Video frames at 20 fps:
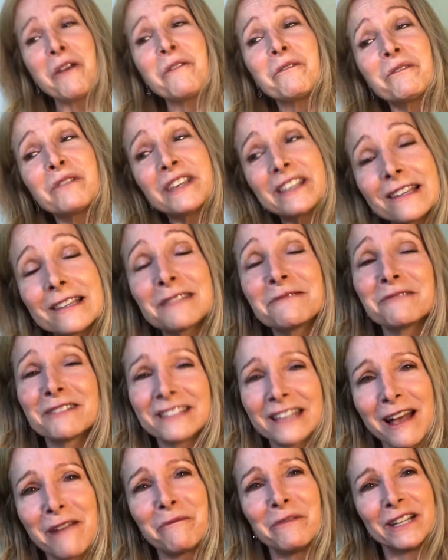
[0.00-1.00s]
Because what's
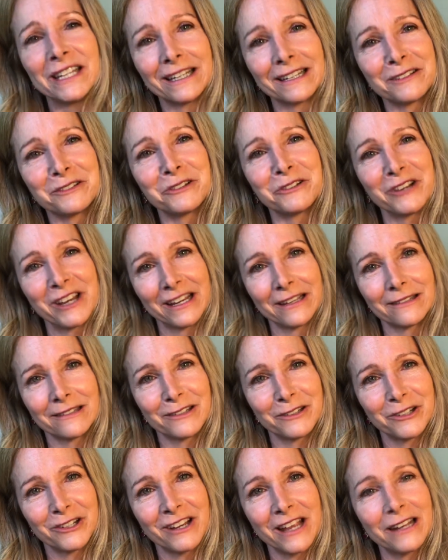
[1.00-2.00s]
happening is your
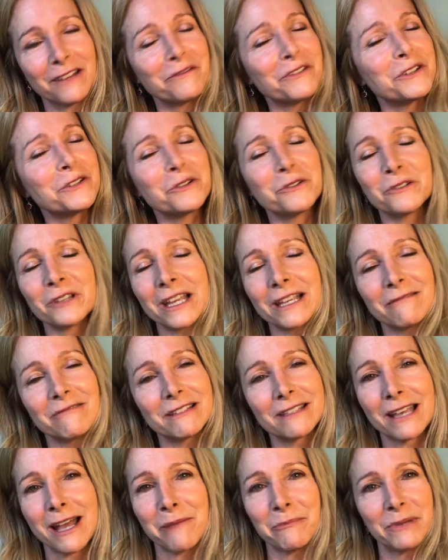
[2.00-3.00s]
answer. And if you don't like
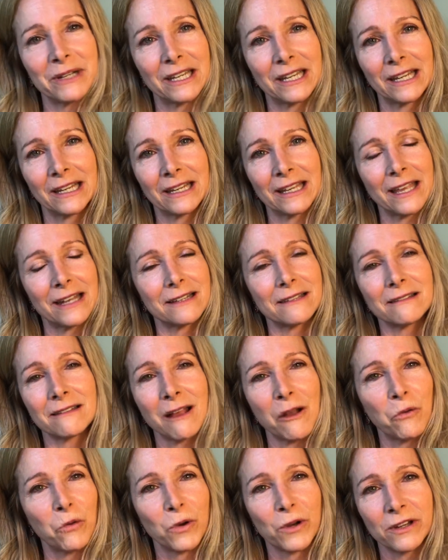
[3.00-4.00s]
what's happening and it's
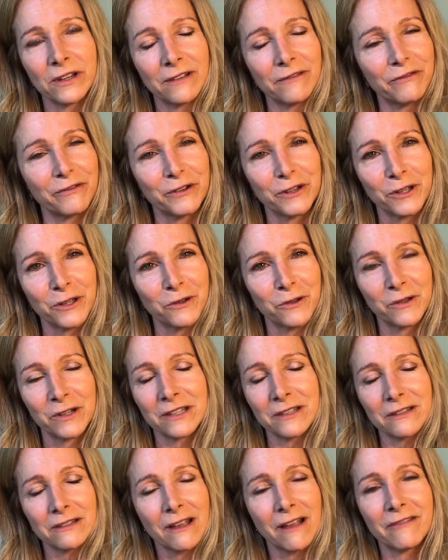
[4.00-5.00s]
not working for you and
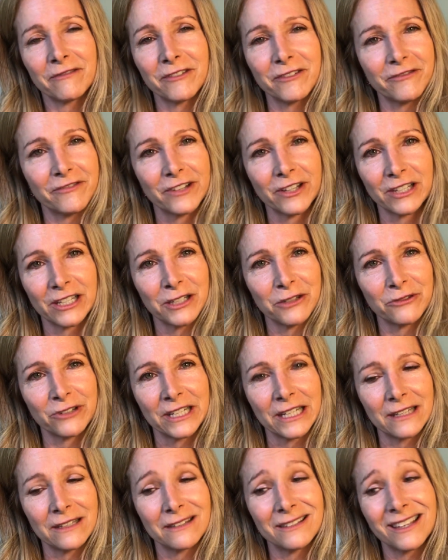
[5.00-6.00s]
it's not fulfilling your
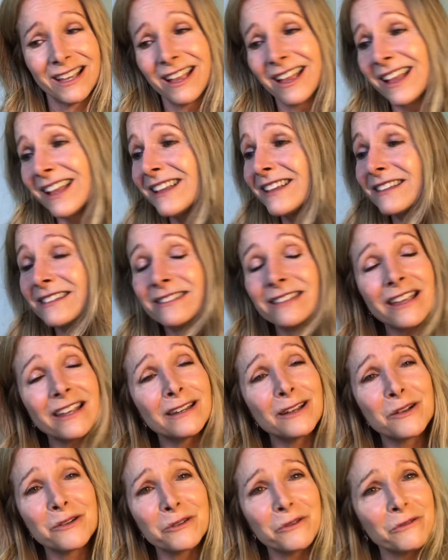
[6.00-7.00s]
needs, say
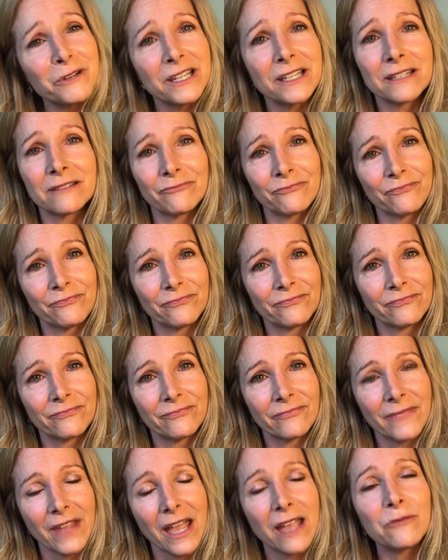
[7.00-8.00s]
no to it
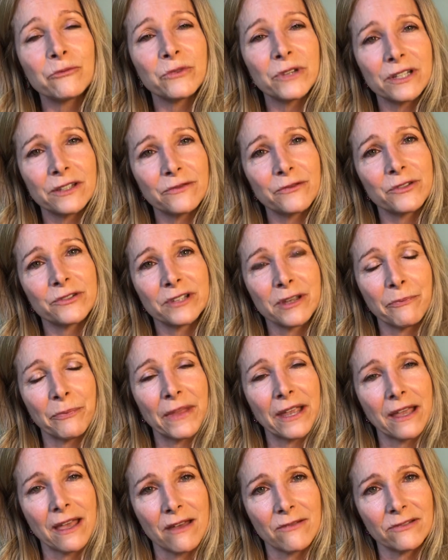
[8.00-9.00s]
and reach for
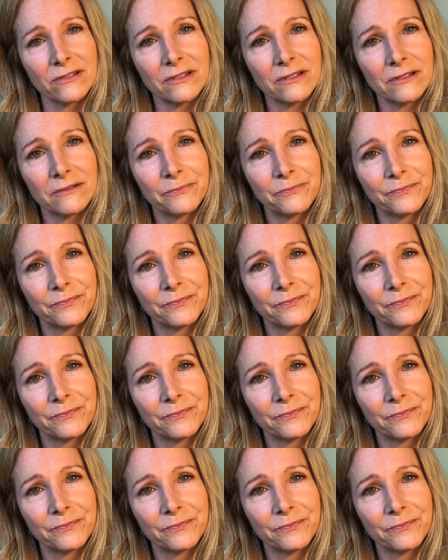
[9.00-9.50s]
something else.